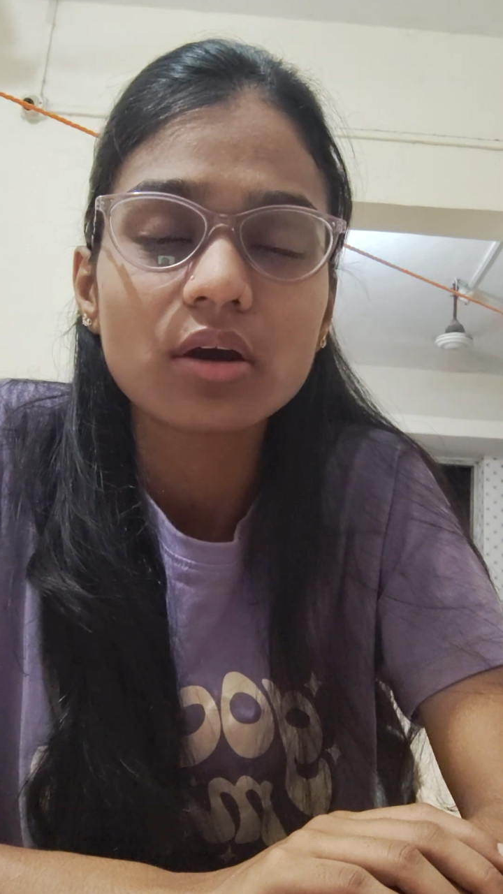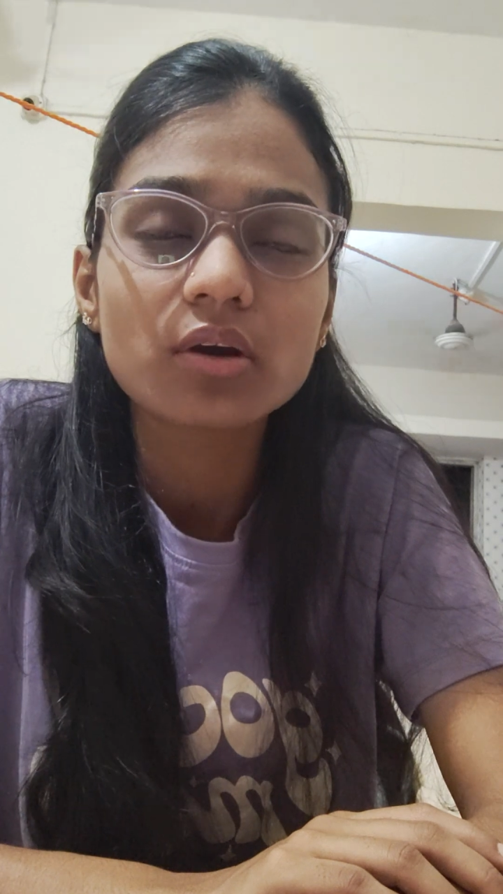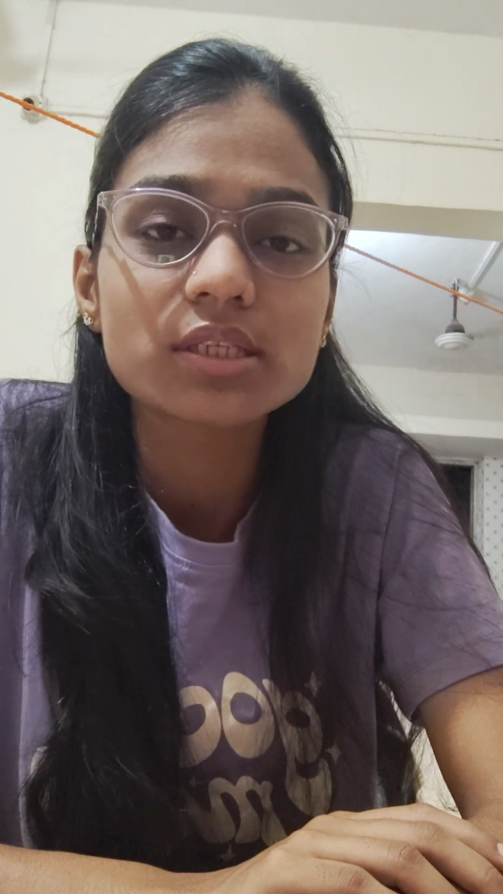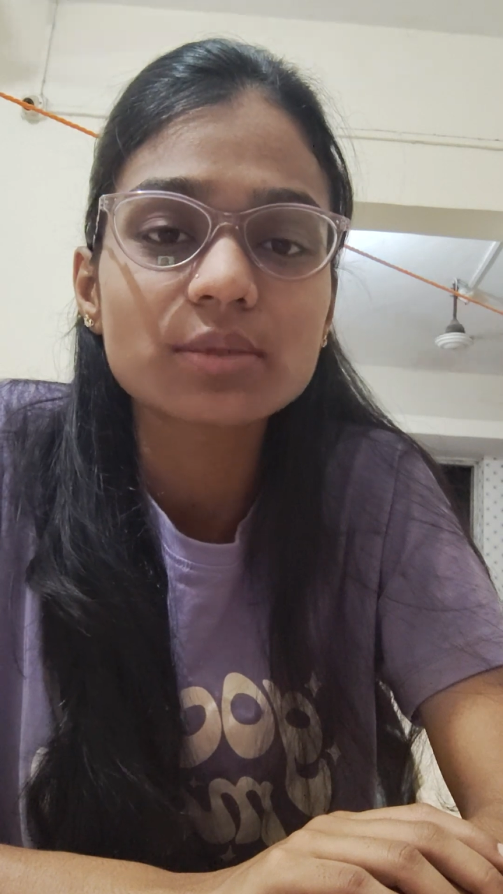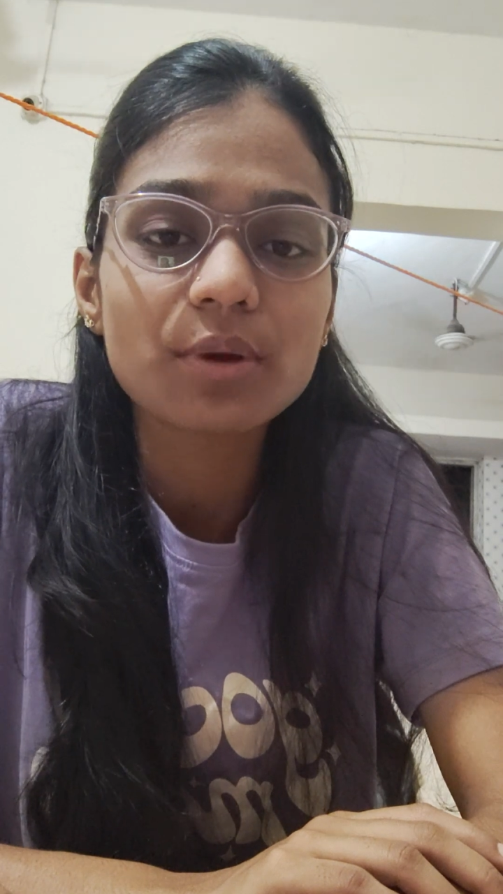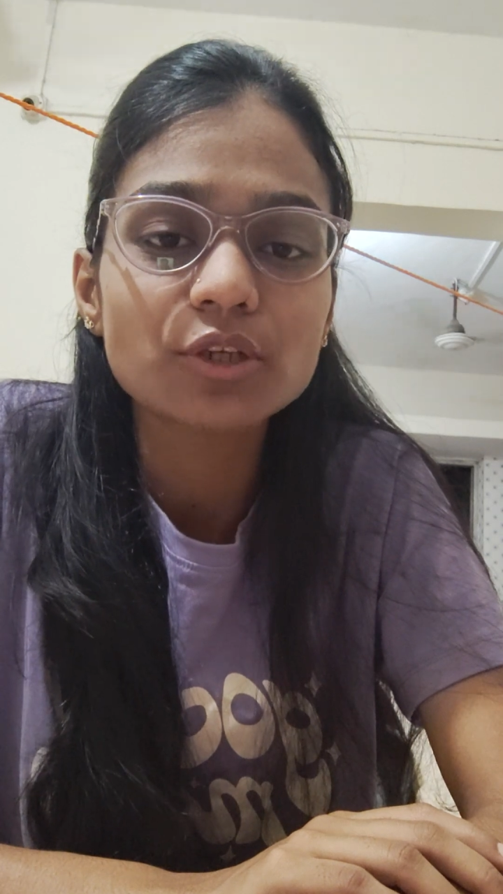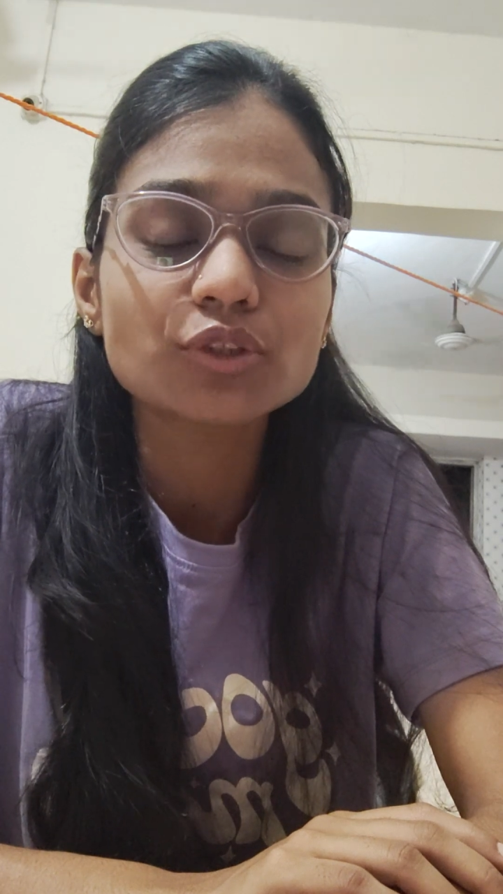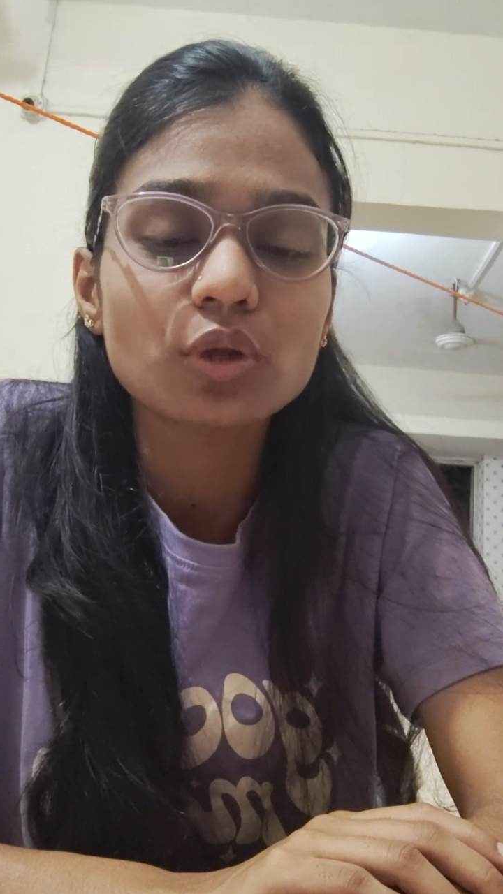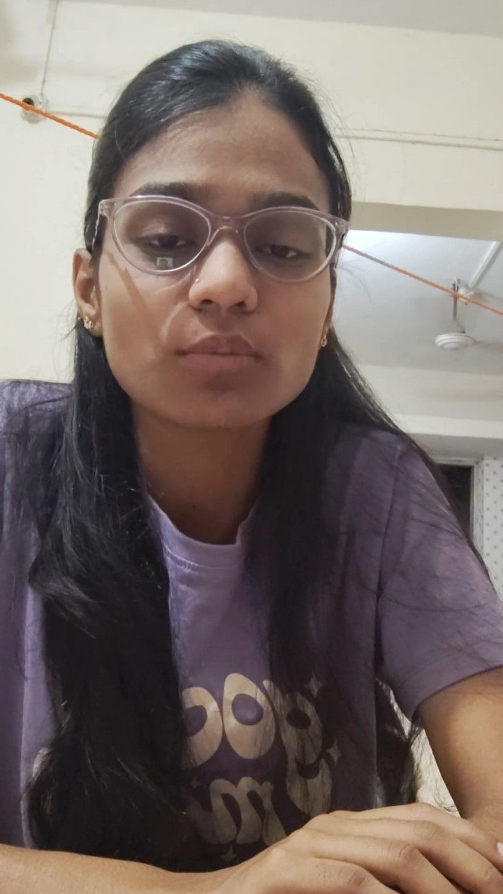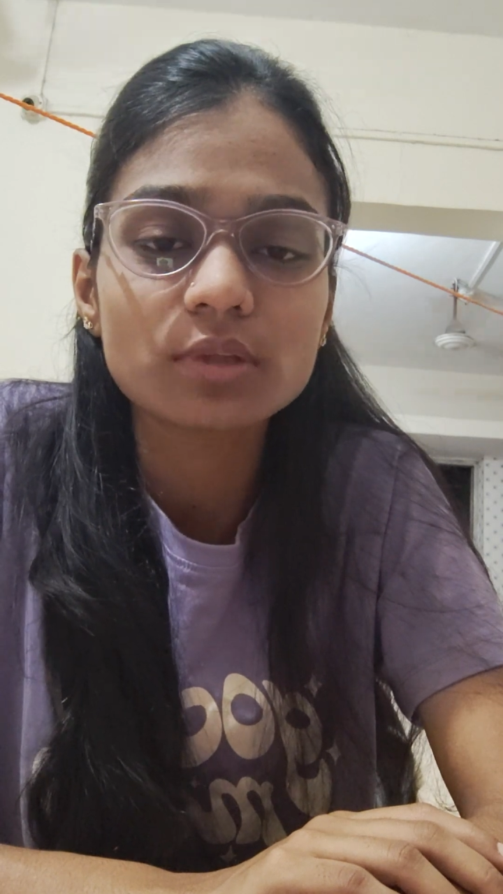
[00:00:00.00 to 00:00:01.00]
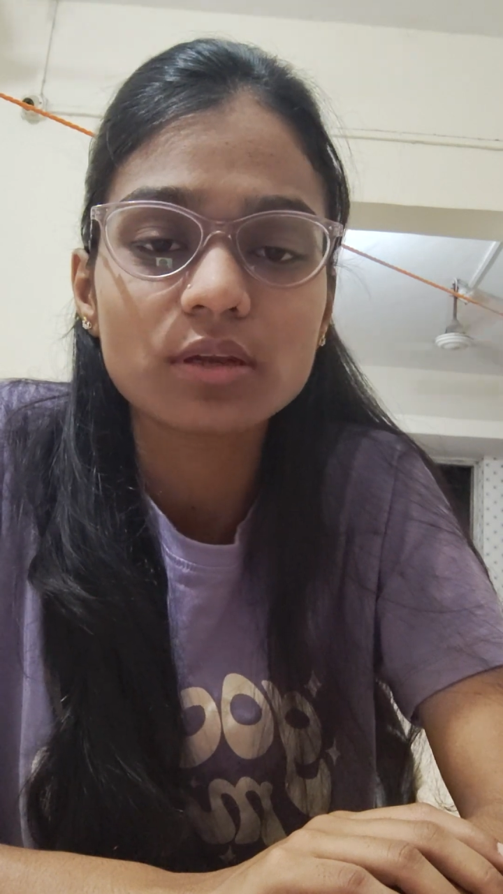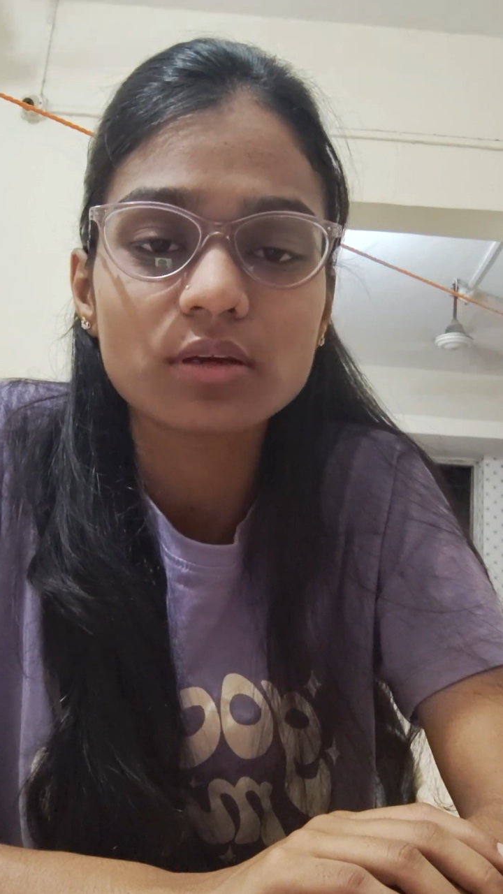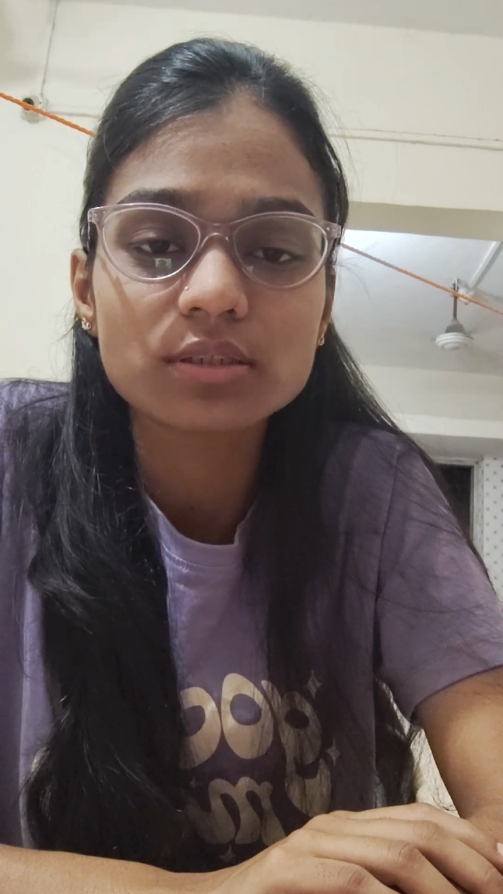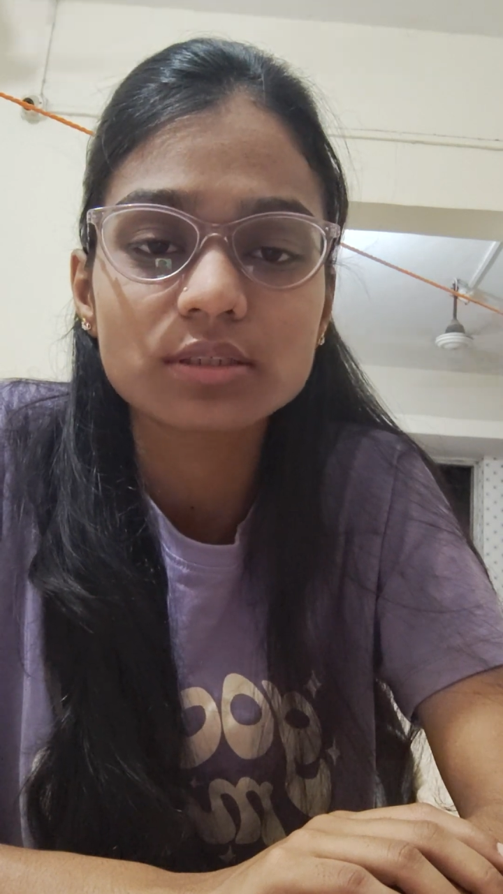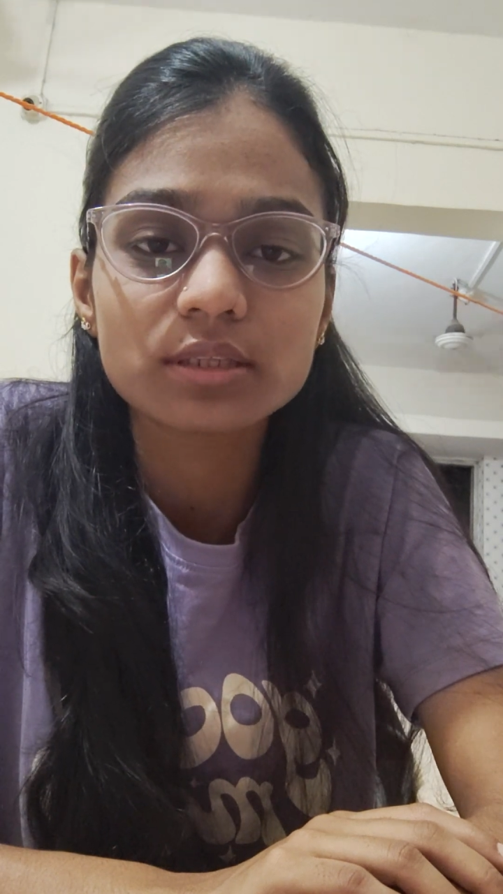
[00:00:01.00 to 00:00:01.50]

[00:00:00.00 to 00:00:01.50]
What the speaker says: What is the function of the lungs?